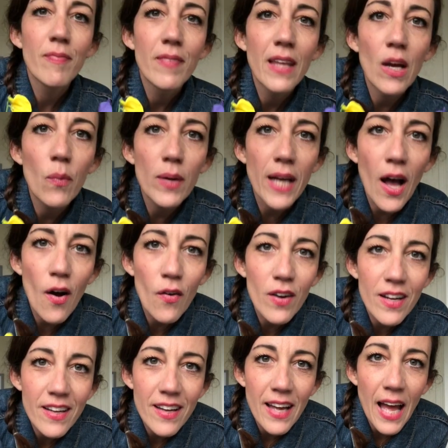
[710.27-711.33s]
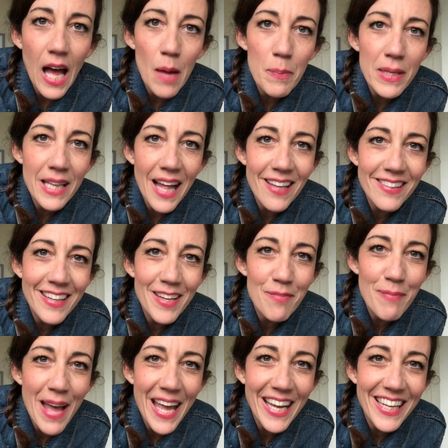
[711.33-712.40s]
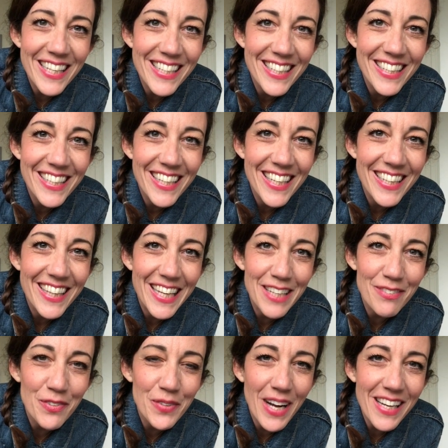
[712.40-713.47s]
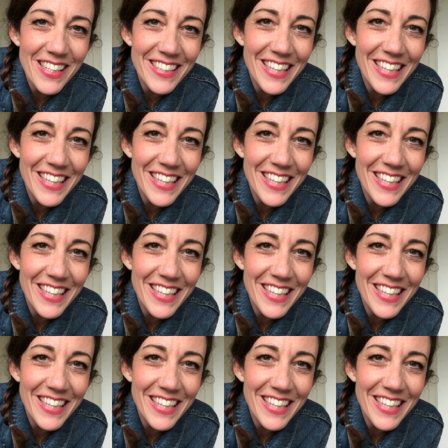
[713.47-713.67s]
there we go. Happy last day of May. Thanks for watching,